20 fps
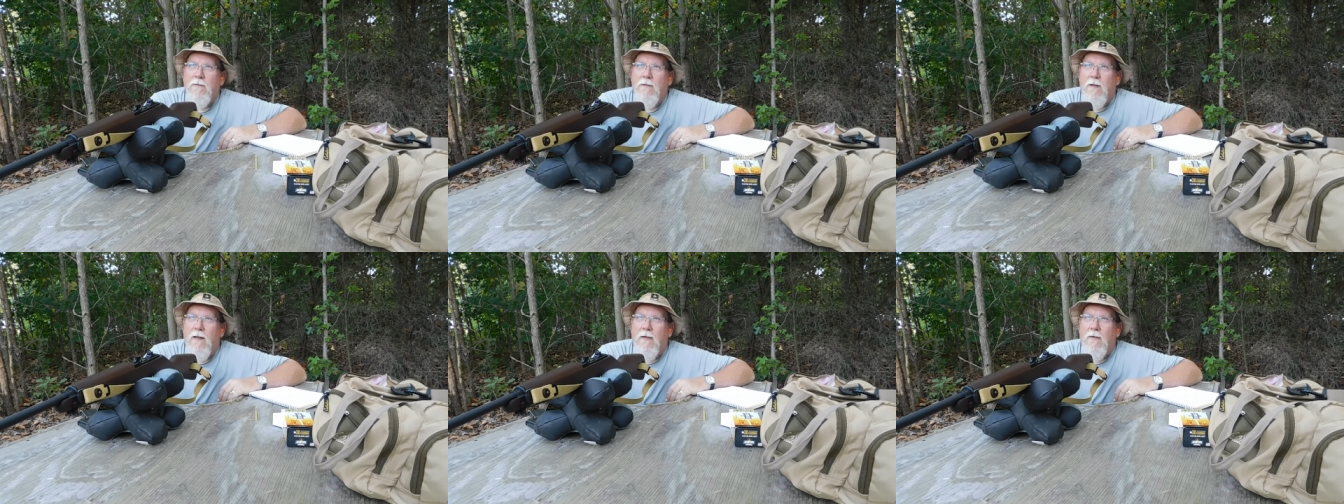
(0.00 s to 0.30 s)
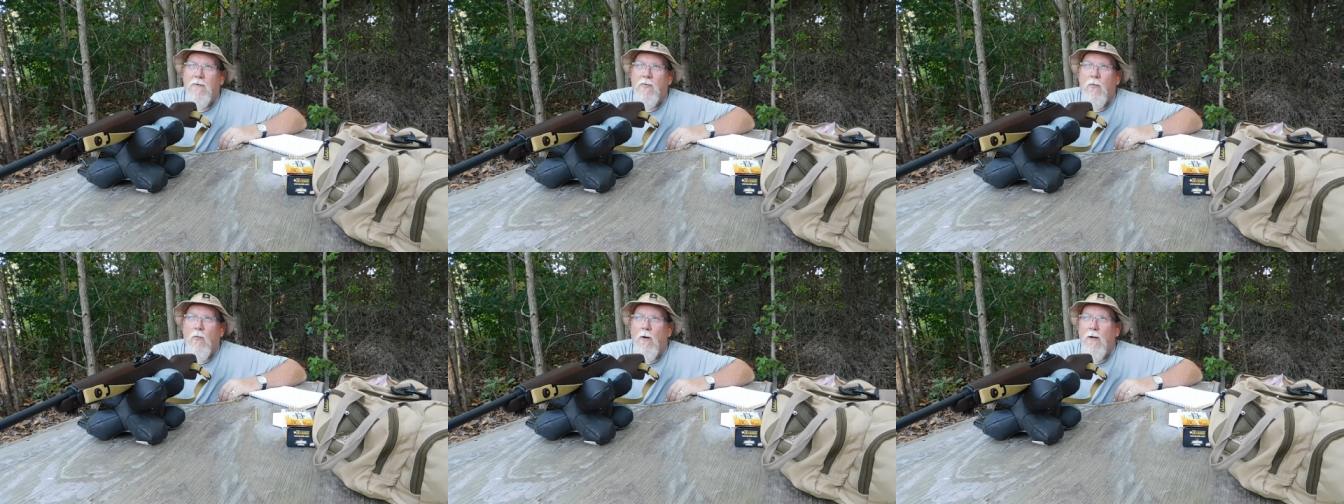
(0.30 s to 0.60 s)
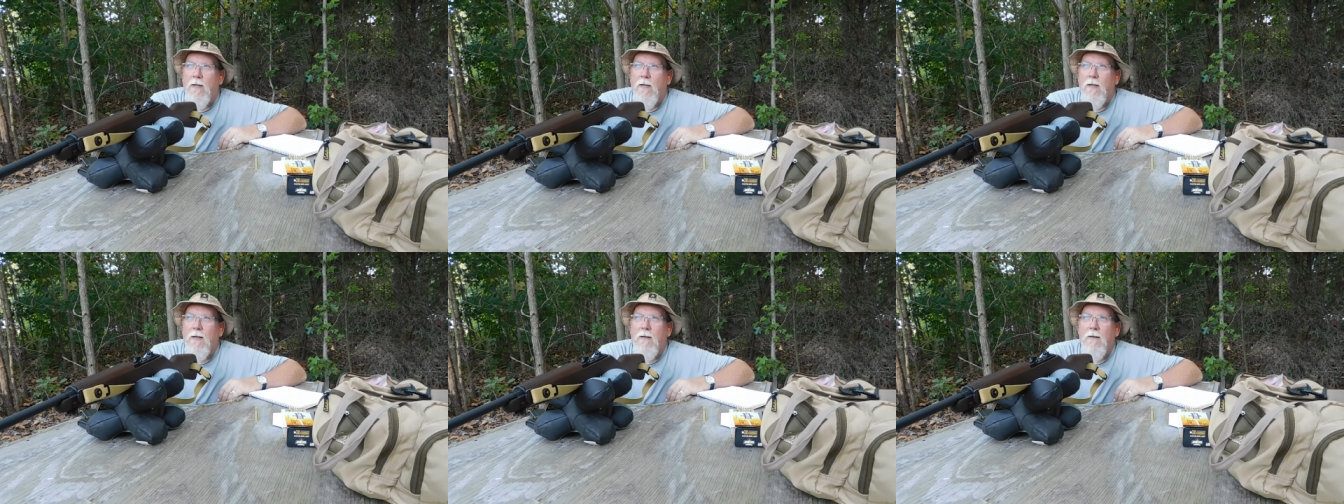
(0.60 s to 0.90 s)
like
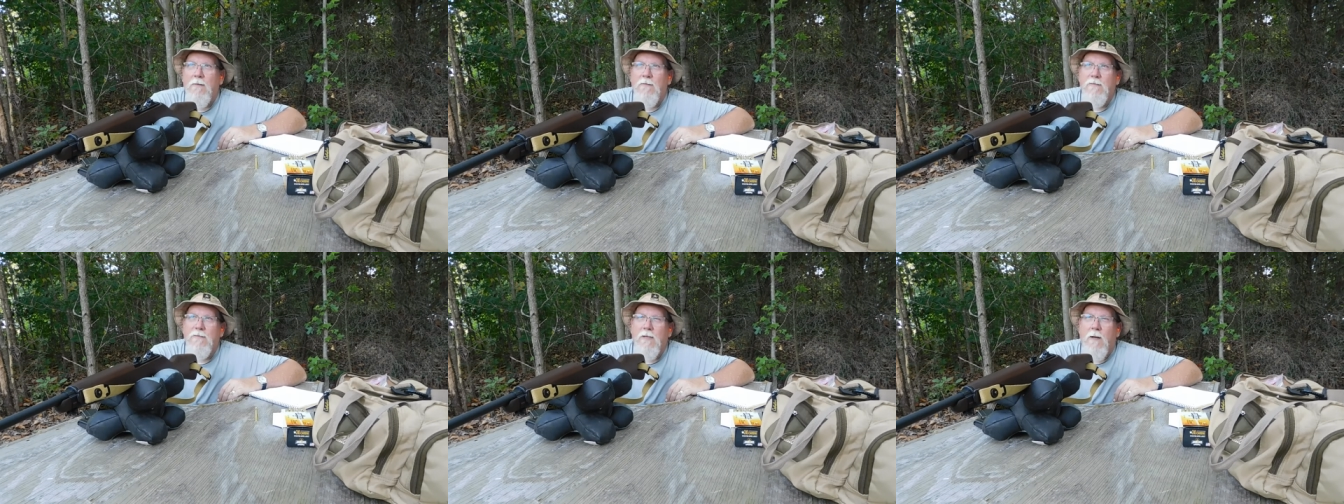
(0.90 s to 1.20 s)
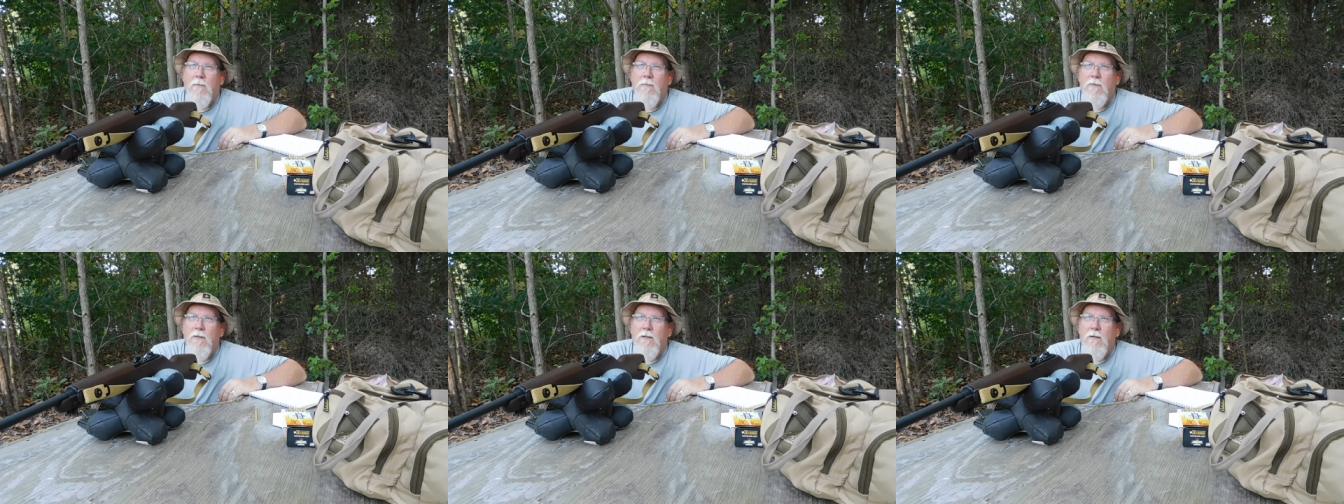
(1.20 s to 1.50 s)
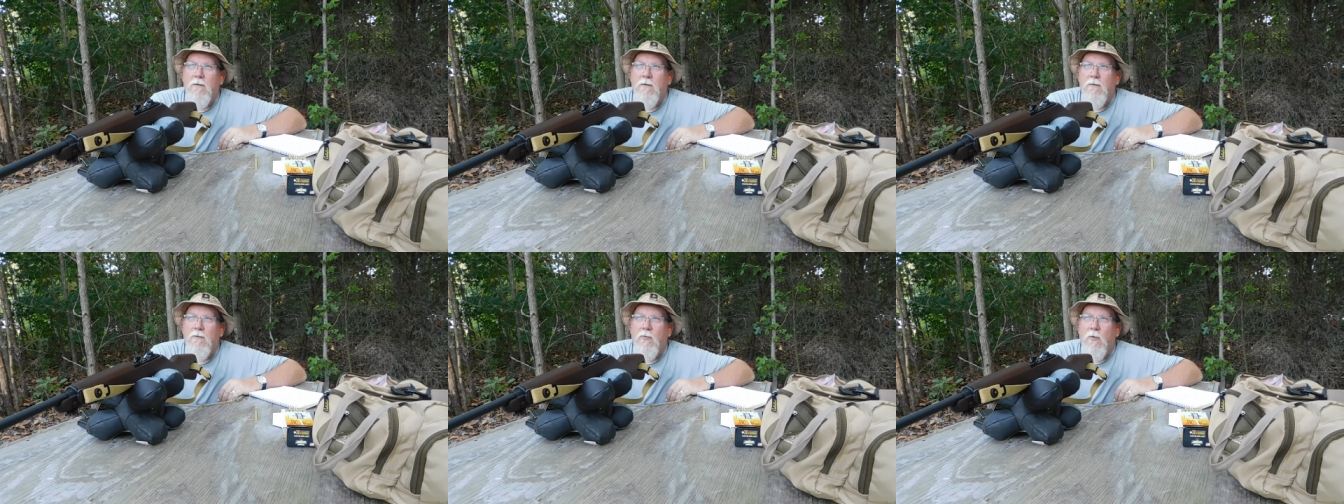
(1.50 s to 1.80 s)
20
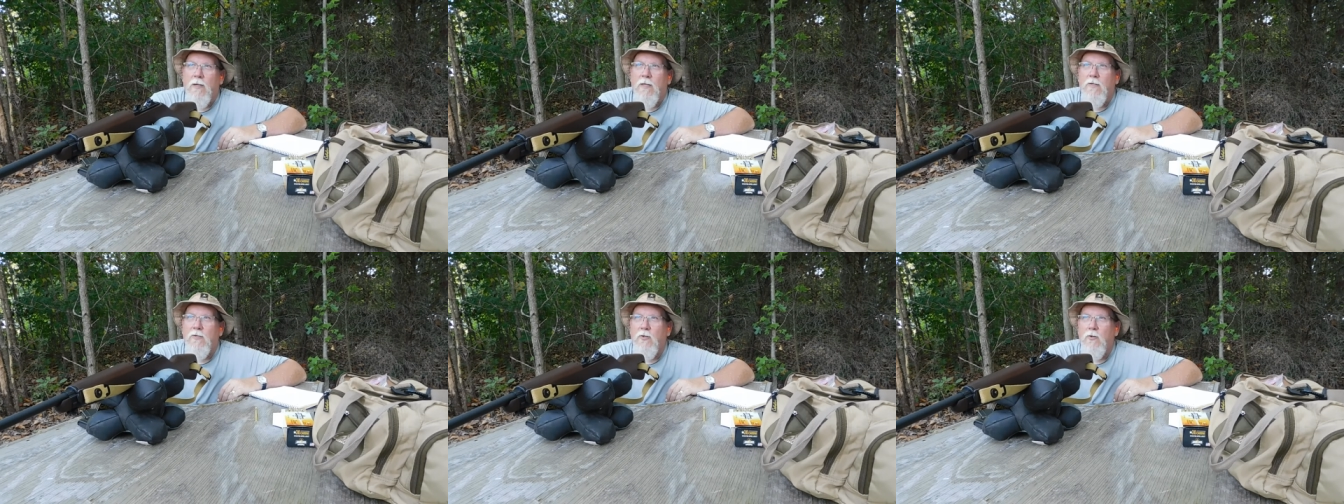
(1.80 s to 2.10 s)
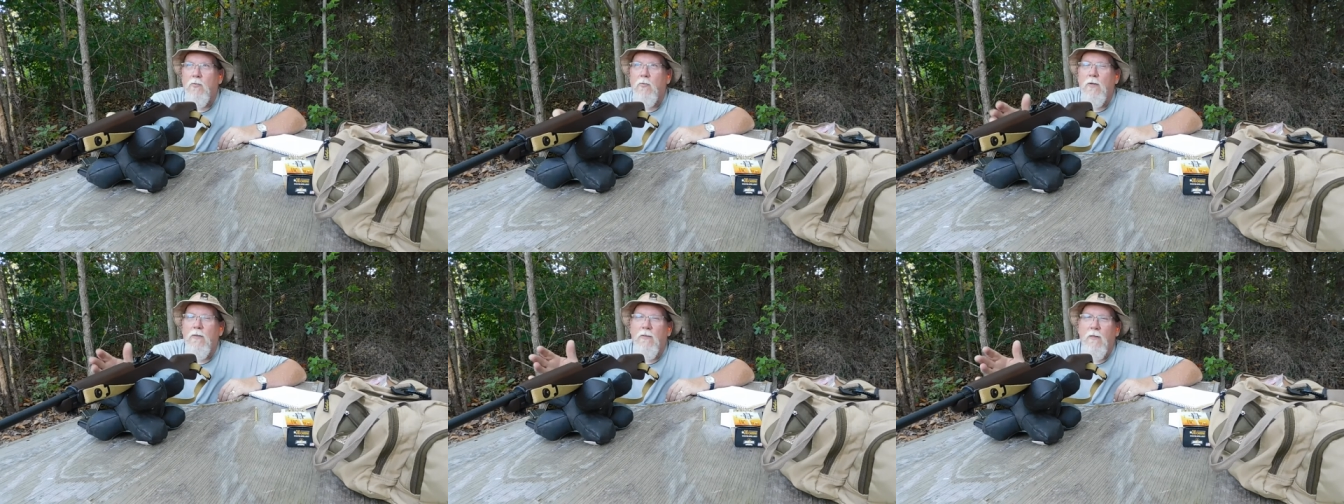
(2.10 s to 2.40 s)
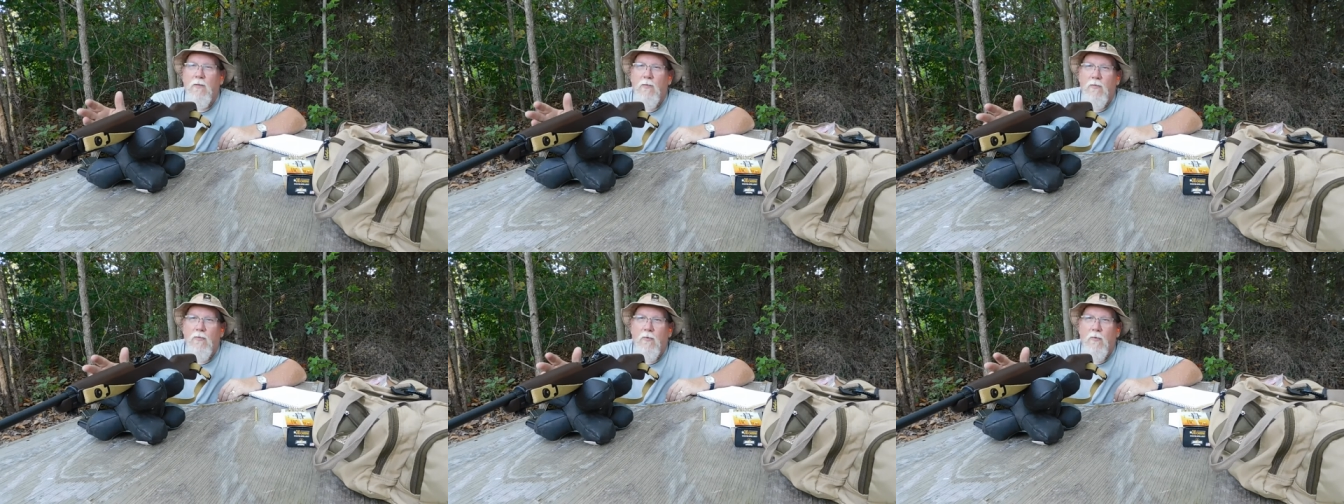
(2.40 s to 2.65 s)
something, 22 within